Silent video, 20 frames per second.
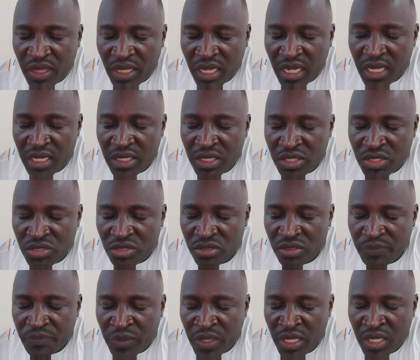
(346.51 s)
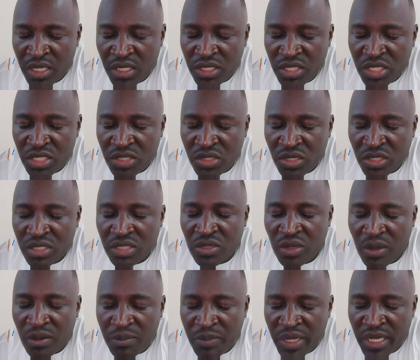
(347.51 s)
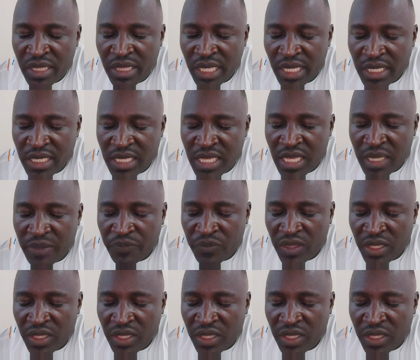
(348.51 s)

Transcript: and so did not obey the king.